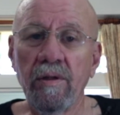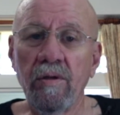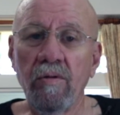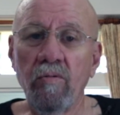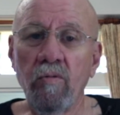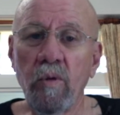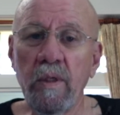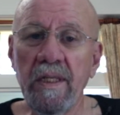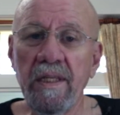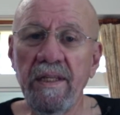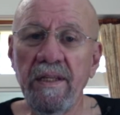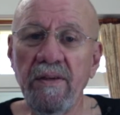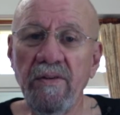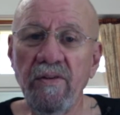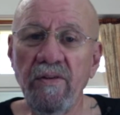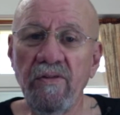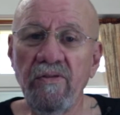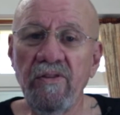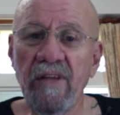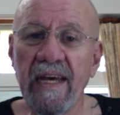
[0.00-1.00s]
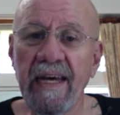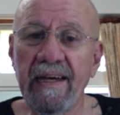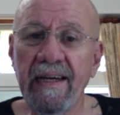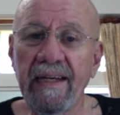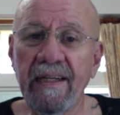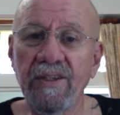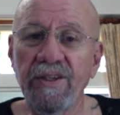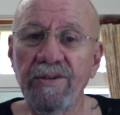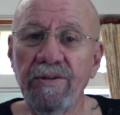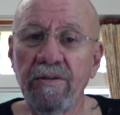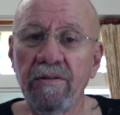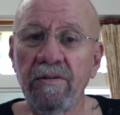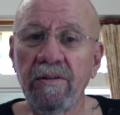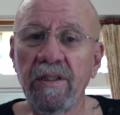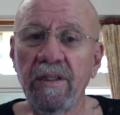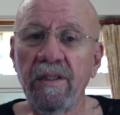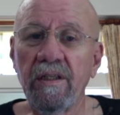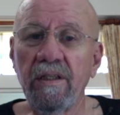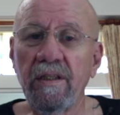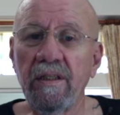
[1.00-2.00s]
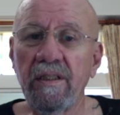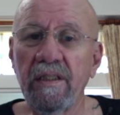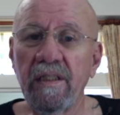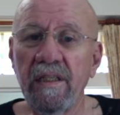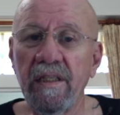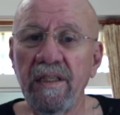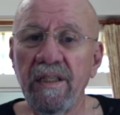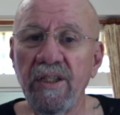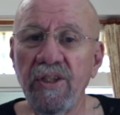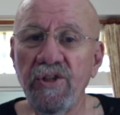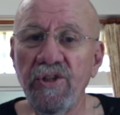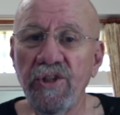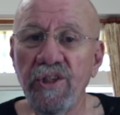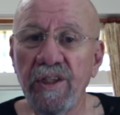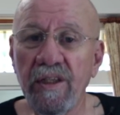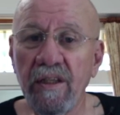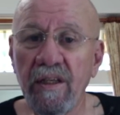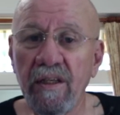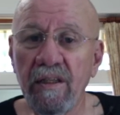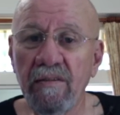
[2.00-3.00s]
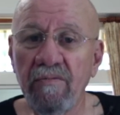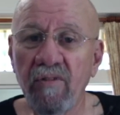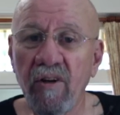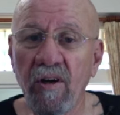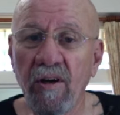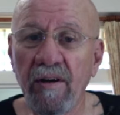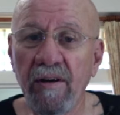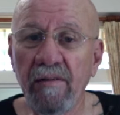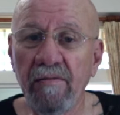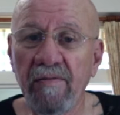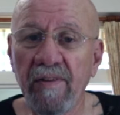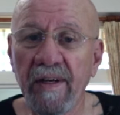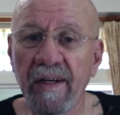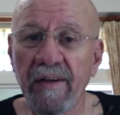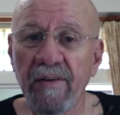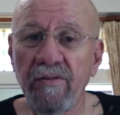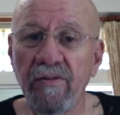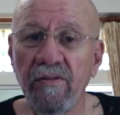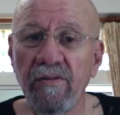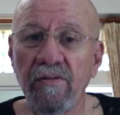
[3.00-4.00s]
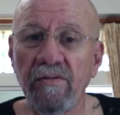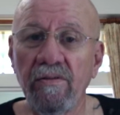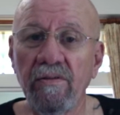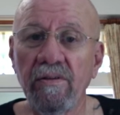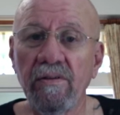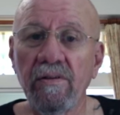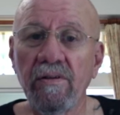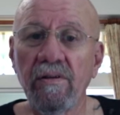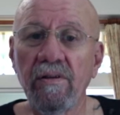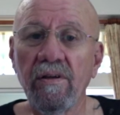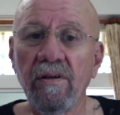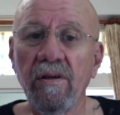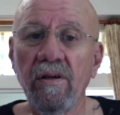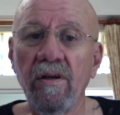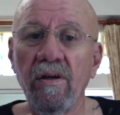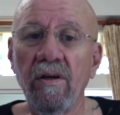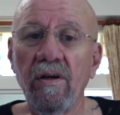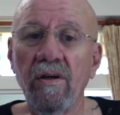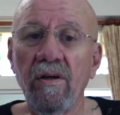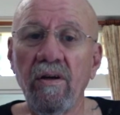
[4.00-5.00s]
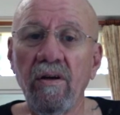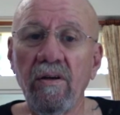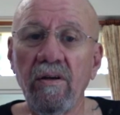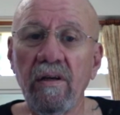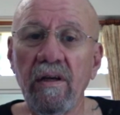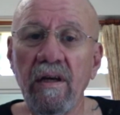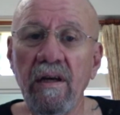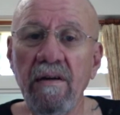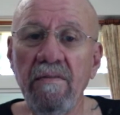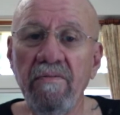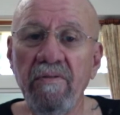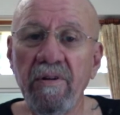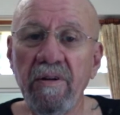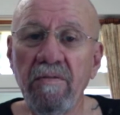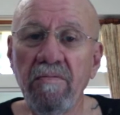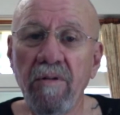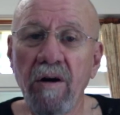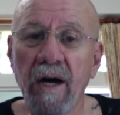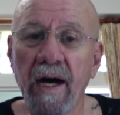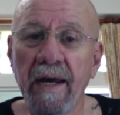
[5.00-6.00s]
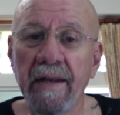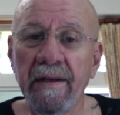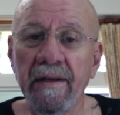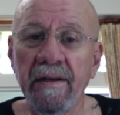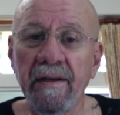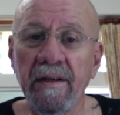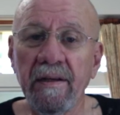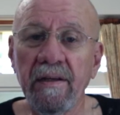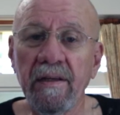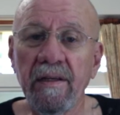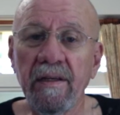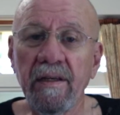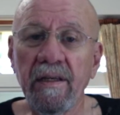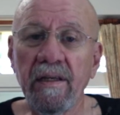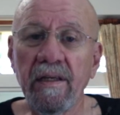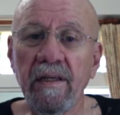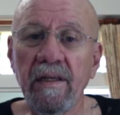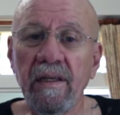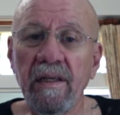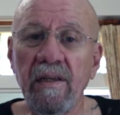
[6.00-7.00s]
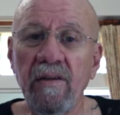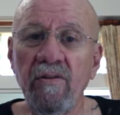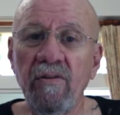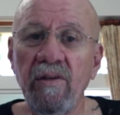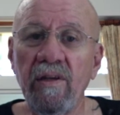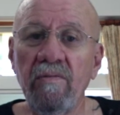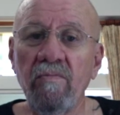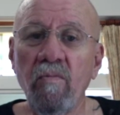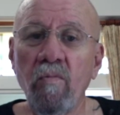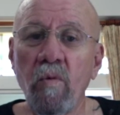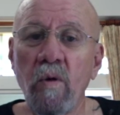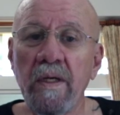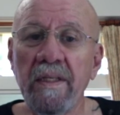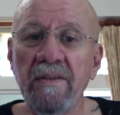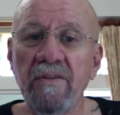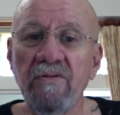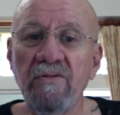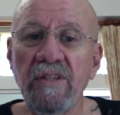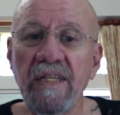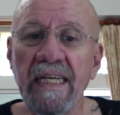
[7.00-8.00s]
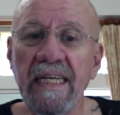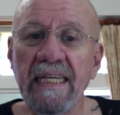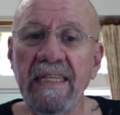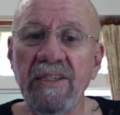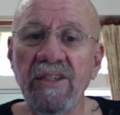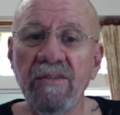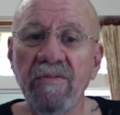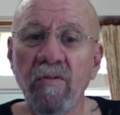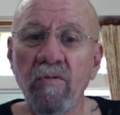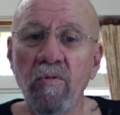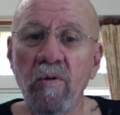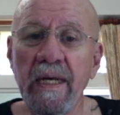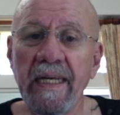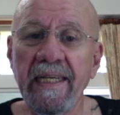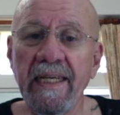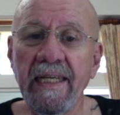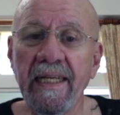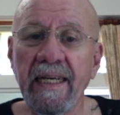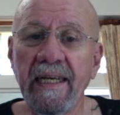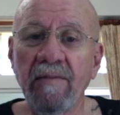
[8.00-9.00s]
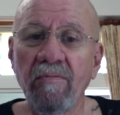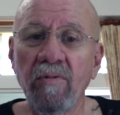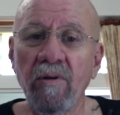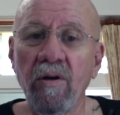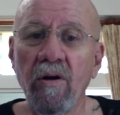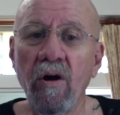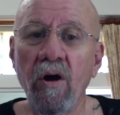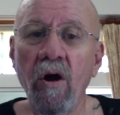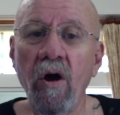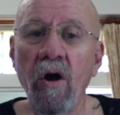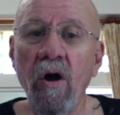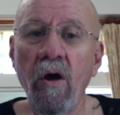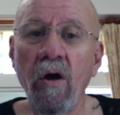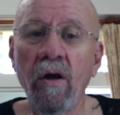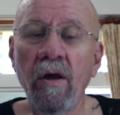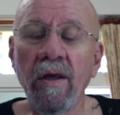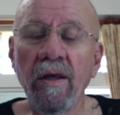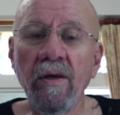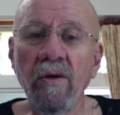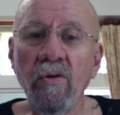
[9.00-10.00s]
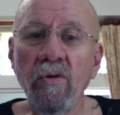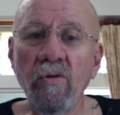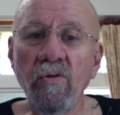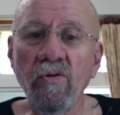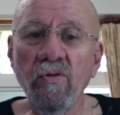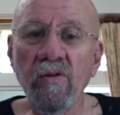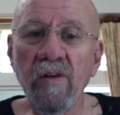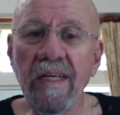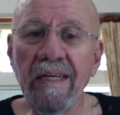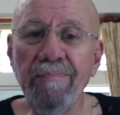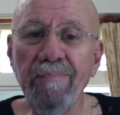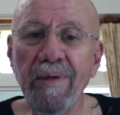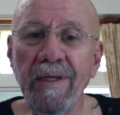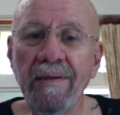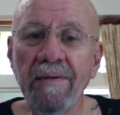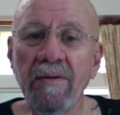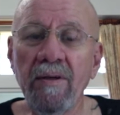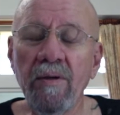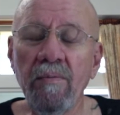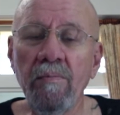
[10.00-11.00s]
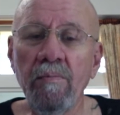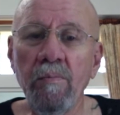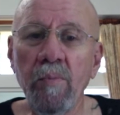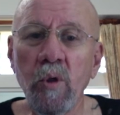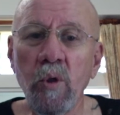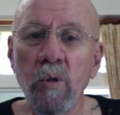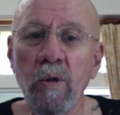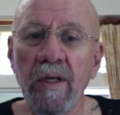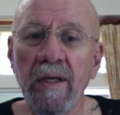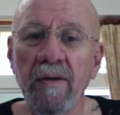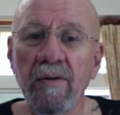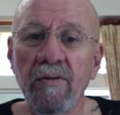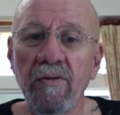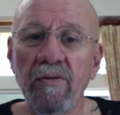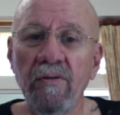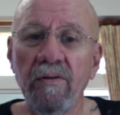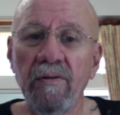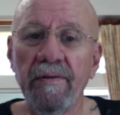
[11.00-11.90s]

when this is the actual condition of all of us? Everyone is in one stage of awakening. We're all sleeping Buddhas.